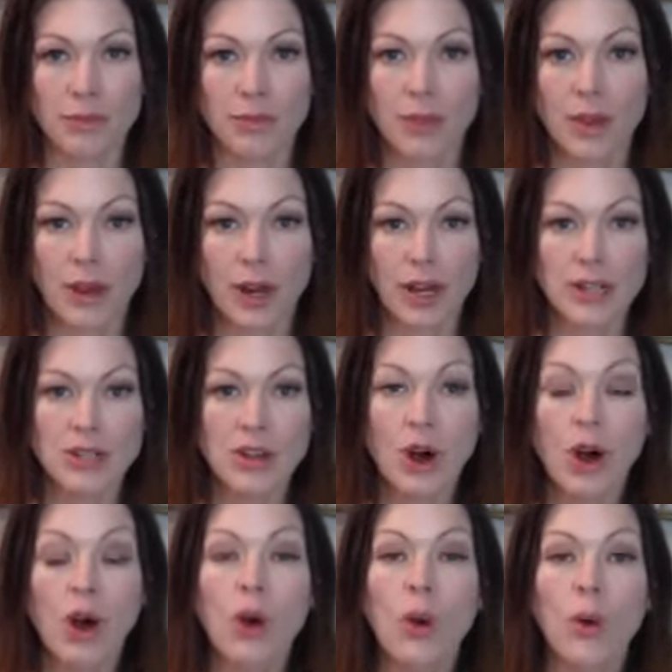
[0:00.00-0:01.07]
All right, it's
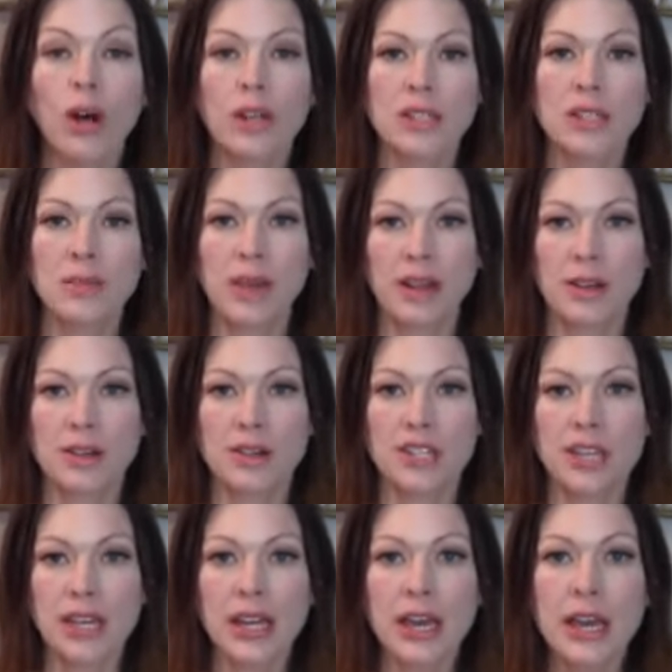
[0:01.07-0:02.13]
all quantum
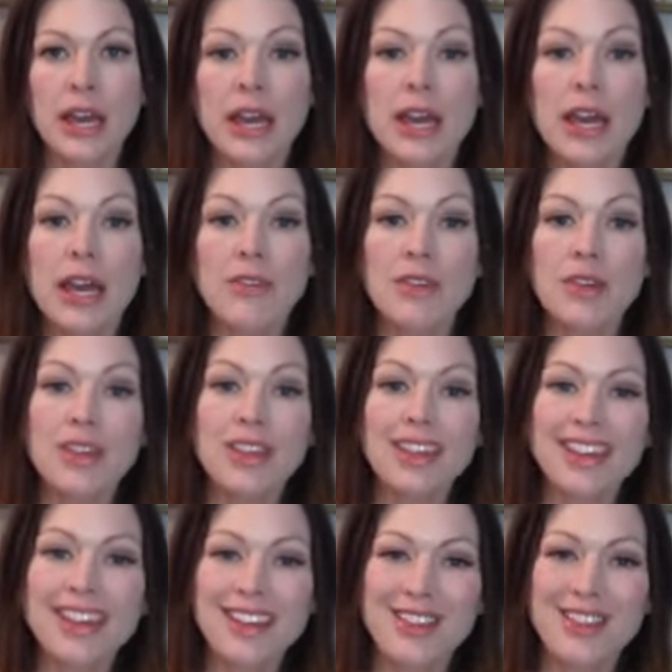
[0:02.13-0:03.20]
energy. If you
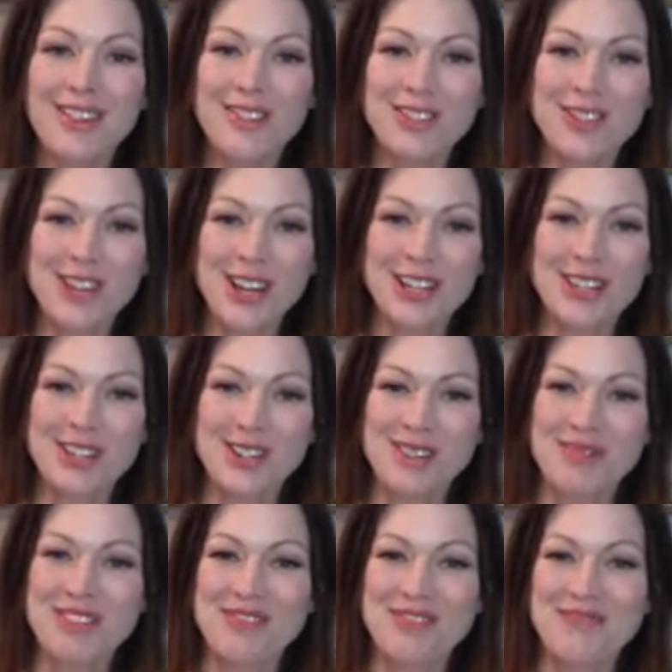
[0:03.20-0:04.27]
think in
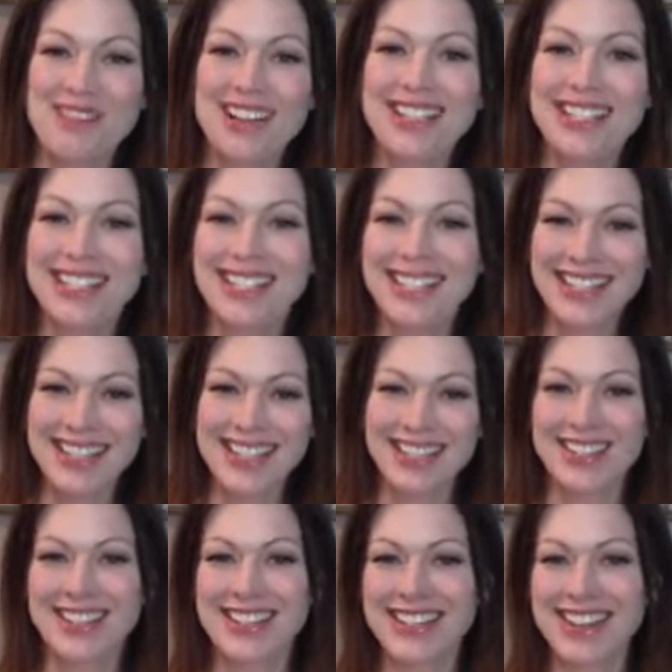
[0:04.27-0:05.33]
terms of messages that
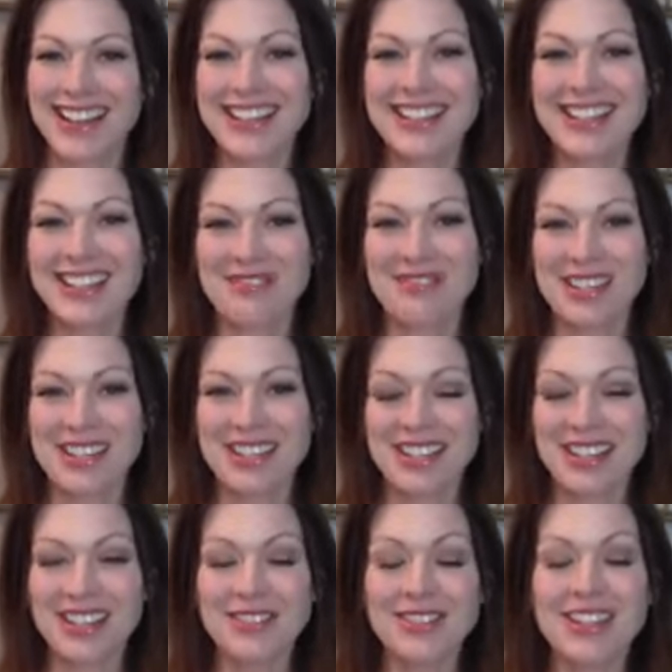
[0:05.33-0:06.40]
are sent and
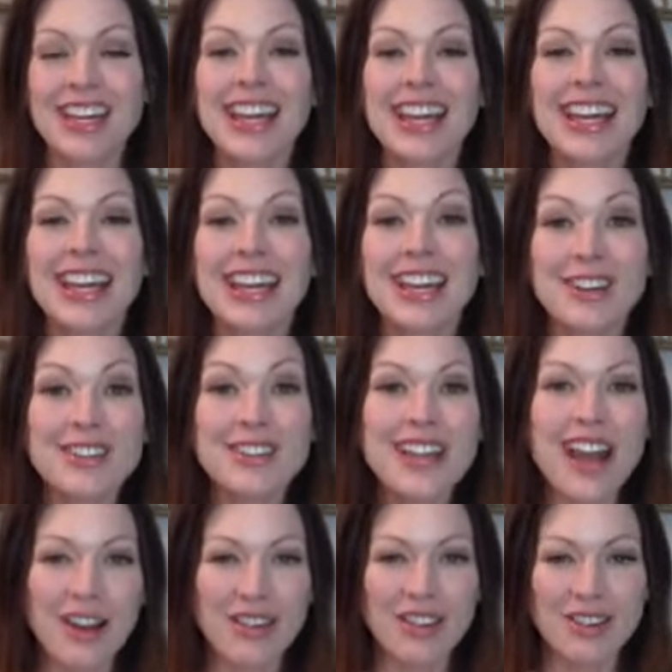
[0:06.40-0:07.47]
received, here's
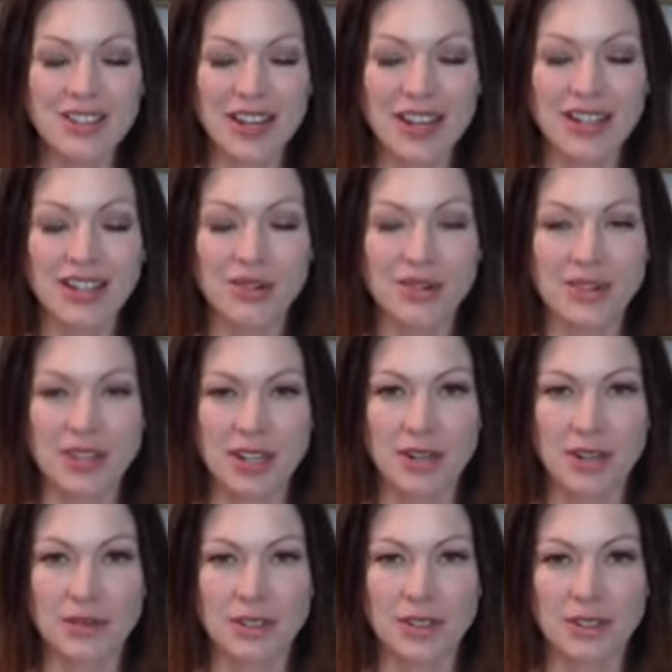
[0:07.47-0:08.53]
how they're sent and
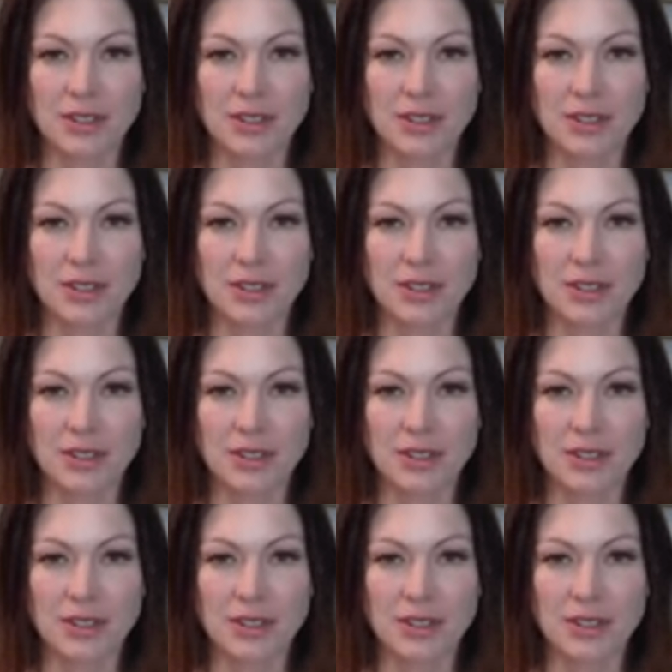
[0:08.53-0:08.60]
received.